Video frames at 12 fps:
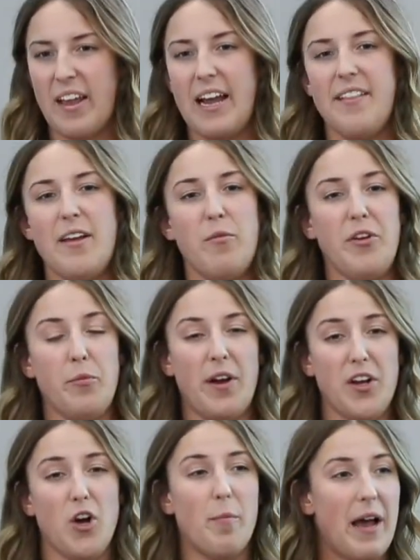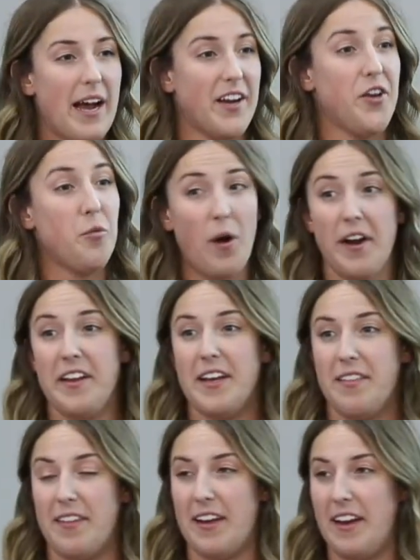And then when you want to go back and you want to
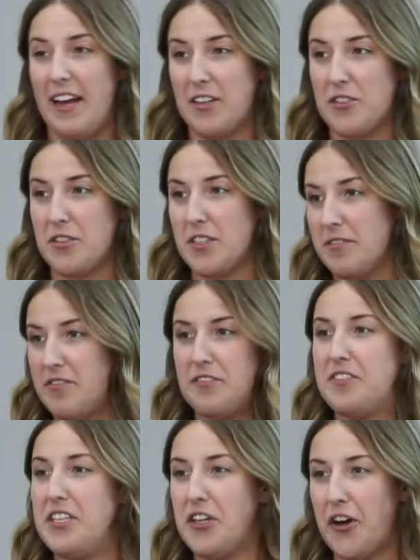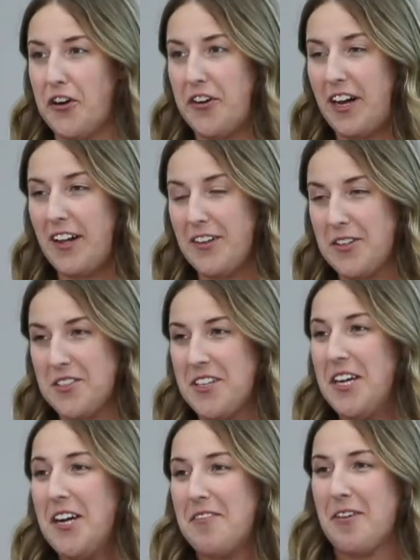get that extra $1,500
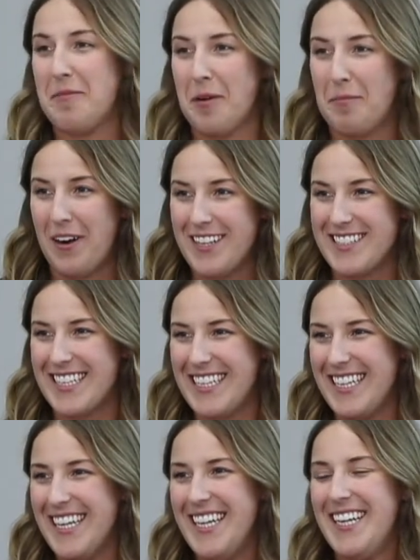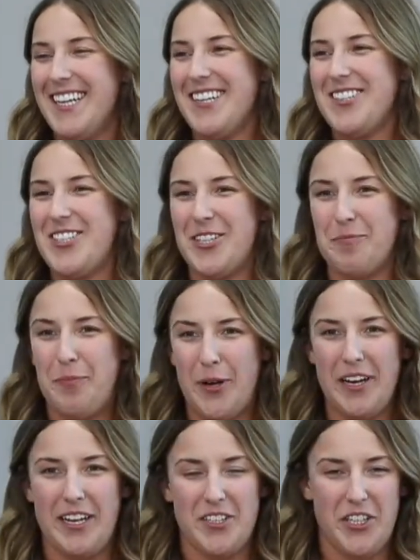from your president to
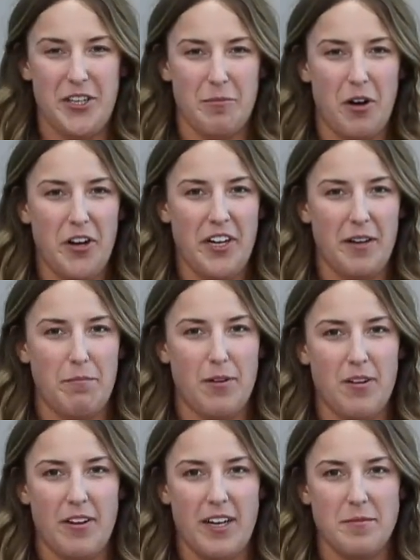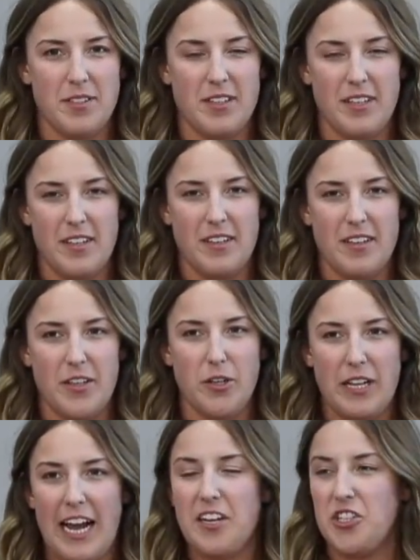put into your marketing programs,
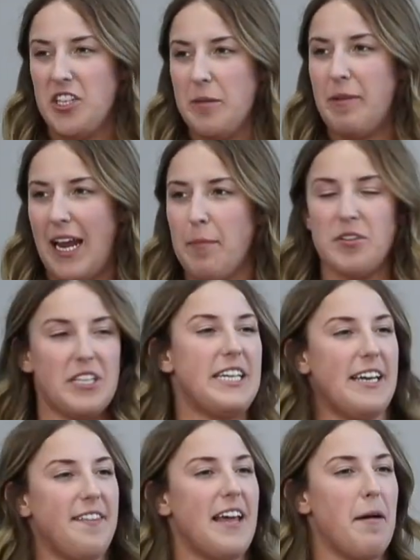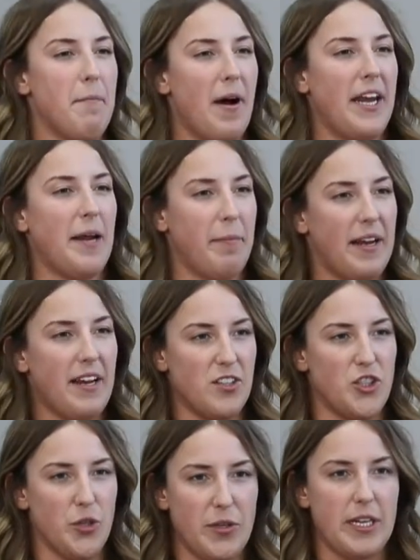you'll actually be able to get that money
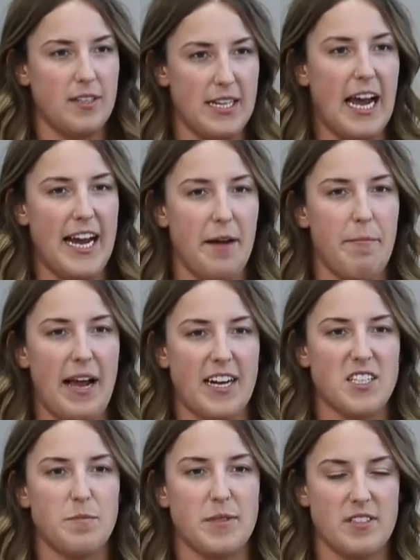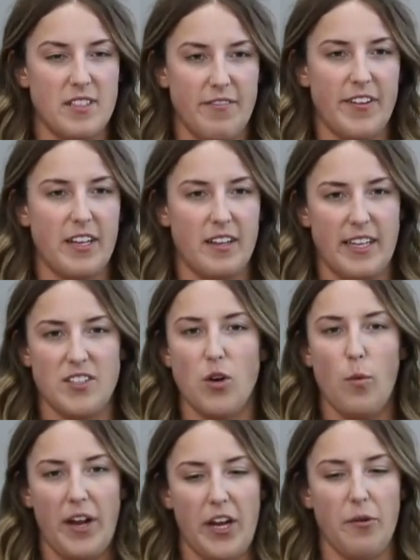because you can tie it back specifically to
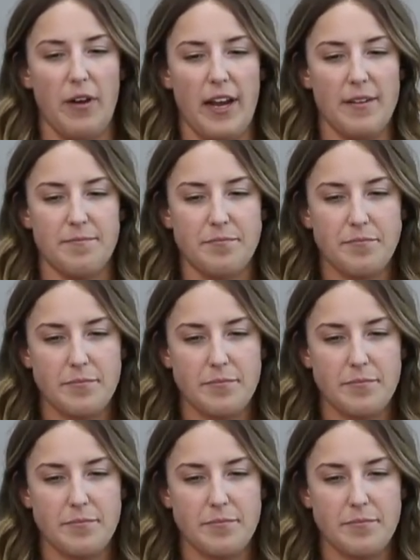what you did.